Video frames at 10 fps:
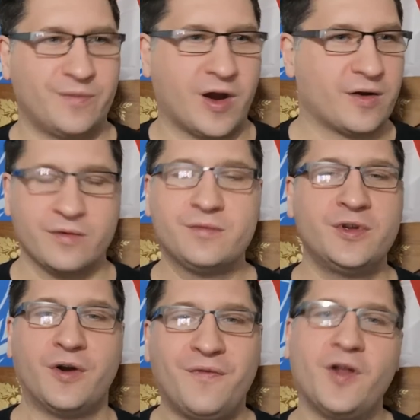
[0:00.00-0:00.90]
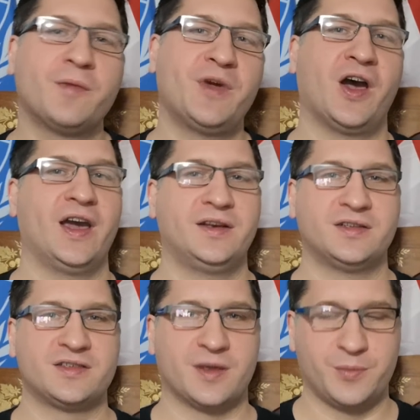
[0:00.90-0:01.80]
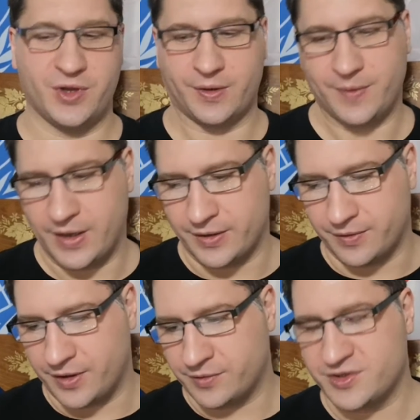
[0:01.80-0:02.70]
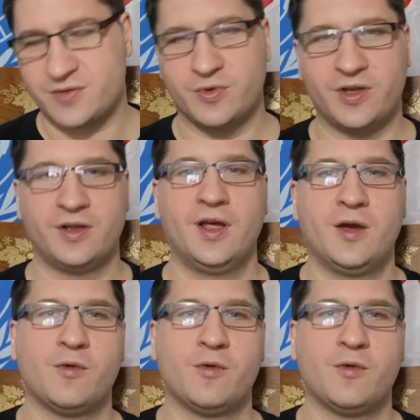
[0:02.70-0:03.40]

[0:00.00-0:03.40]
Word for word: are you know falling behind in something and and just really